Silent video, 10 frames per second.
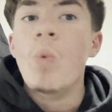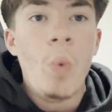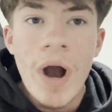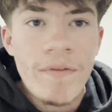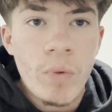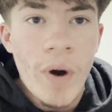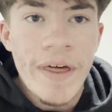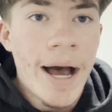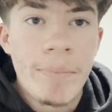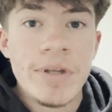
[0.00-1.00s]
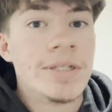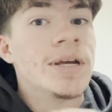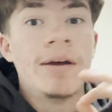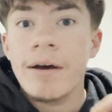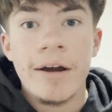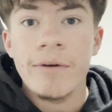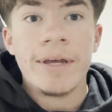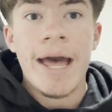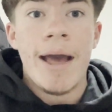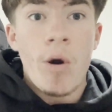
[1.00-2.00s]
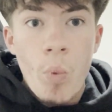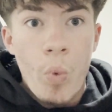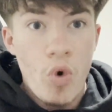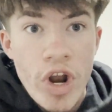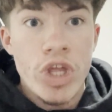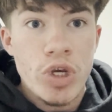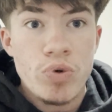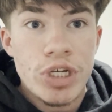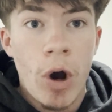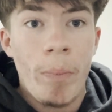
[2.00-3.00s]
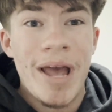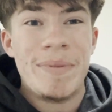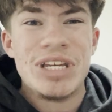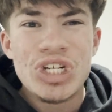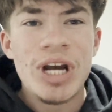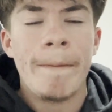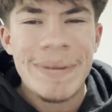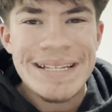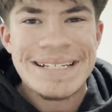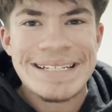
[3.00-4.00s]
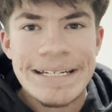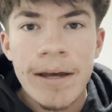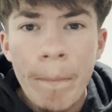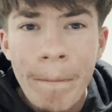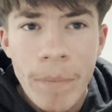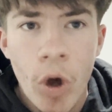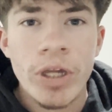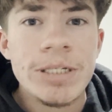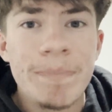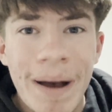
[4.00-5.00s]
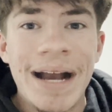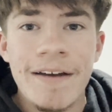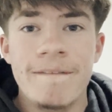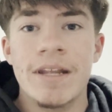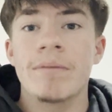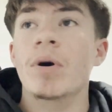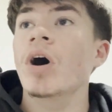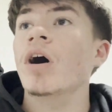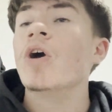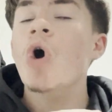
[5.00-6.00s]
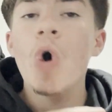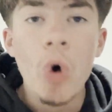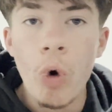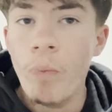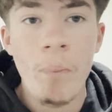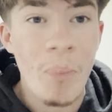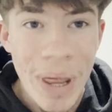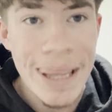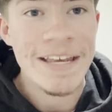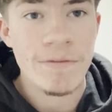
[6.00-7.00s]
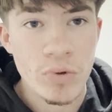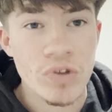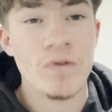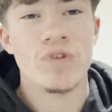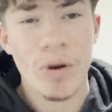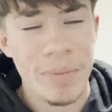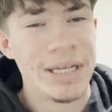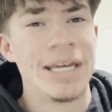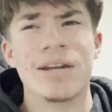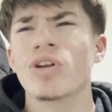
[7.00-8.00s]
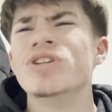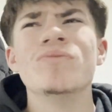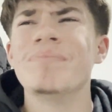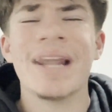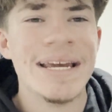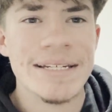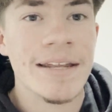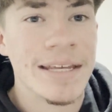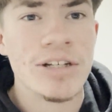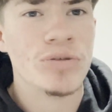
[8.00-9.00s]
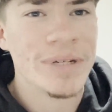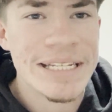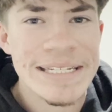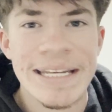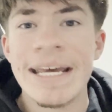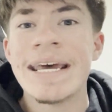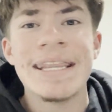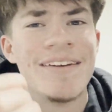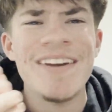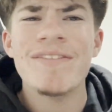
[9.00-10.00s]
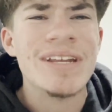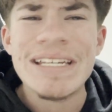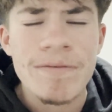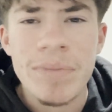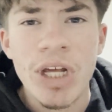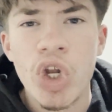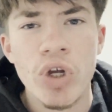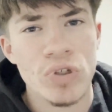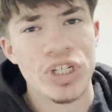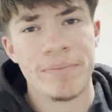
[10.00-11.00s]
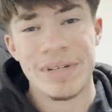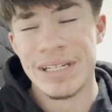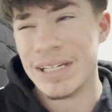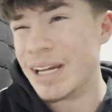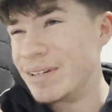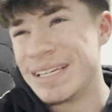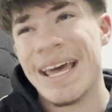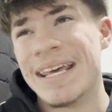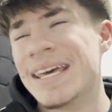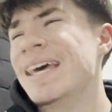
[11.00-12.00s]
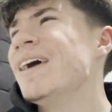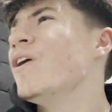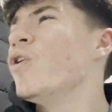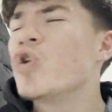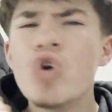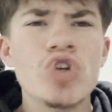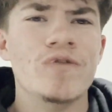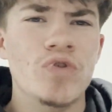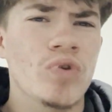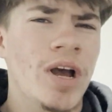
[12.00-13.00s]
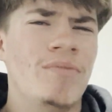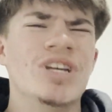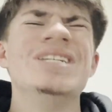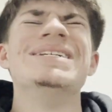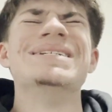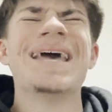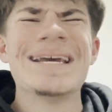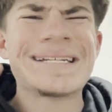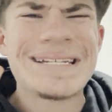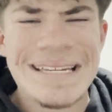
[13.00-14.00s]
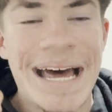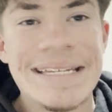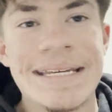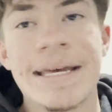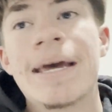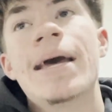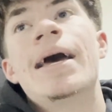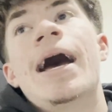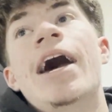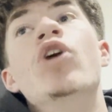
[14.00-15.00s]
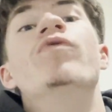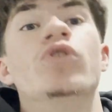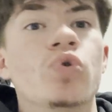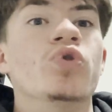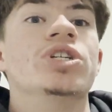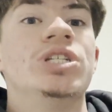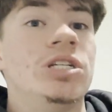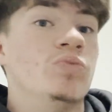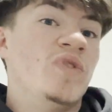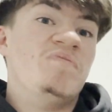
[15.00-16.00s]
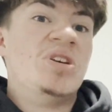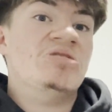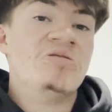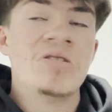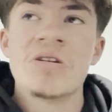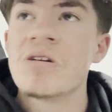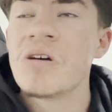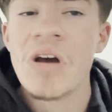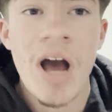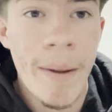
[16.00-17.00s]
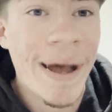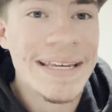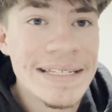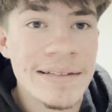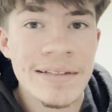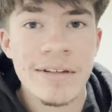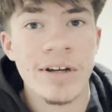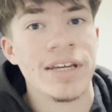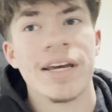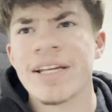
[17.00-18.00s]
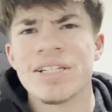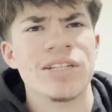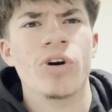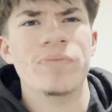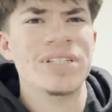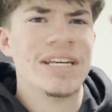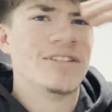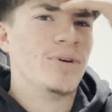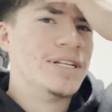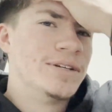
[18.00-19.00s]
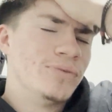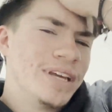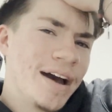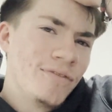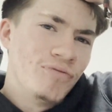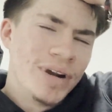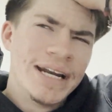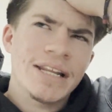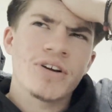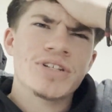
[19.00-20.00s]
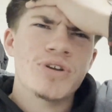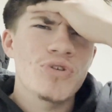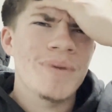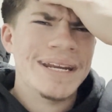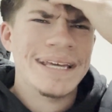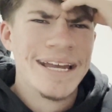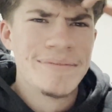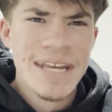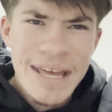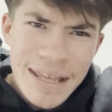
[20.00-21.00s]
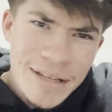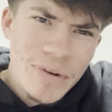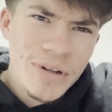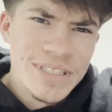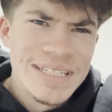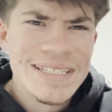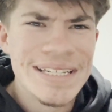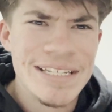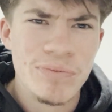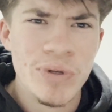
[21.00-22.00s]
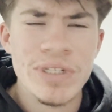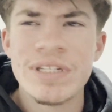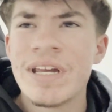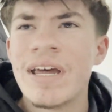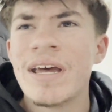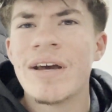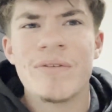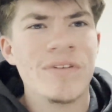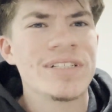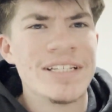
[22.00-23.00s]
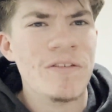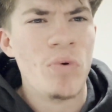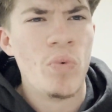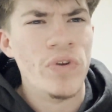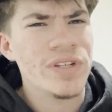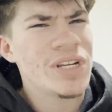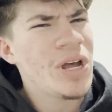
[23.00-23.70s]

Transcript: Whatever the weather happens, I don't care. We're in the UCL, baby. Champions League nights back at Villa Park. Unbelievable stuff. John McGinn, like some players, I think John McGinn said, they've never even been close to Champions League, and now to get it because of Unai Emery is ecstatic. And over the course of the season, we've been amazing. Like against the top 6, what is it? We haven't really lost too many games. I think we lost to City once, lost to Liverpool once.